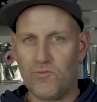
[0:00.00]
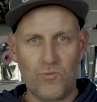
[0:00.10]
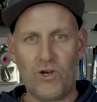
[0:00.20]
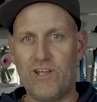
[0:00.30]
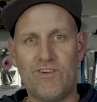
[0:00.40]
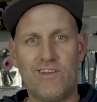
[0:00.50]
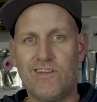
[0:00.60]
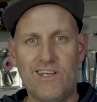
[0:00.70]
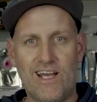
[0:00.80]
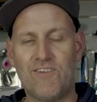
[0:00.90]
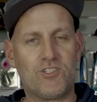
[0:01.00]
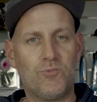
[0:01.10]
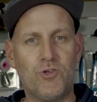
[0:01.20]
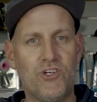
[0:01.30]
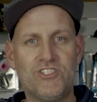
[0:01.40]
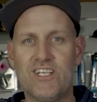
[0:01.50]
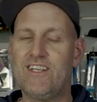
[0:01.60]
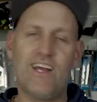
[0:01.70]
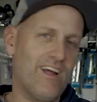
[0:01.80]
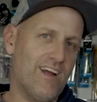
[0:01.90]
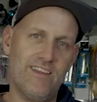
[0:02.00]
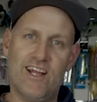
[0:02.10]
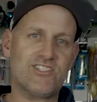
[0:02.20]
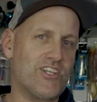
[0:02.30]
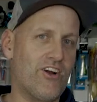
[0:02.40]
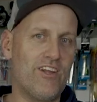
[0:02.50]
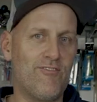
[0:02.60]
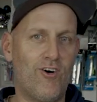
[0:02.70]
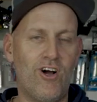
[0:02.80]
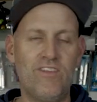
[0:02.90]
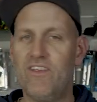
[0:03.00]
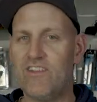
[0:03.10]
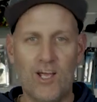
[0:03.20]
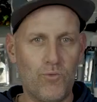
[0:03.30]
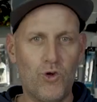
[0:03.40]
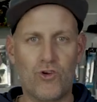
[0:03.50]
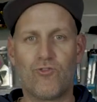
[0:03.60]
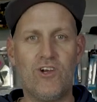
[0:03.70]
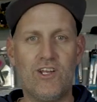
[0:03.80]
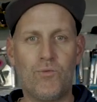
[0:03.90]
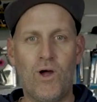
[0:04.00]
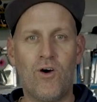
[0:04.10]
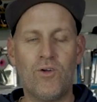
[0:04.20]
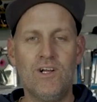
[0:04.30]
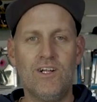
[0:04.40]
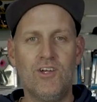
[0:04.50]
whatever they're comfortable using, and that's totally fine. They work really well.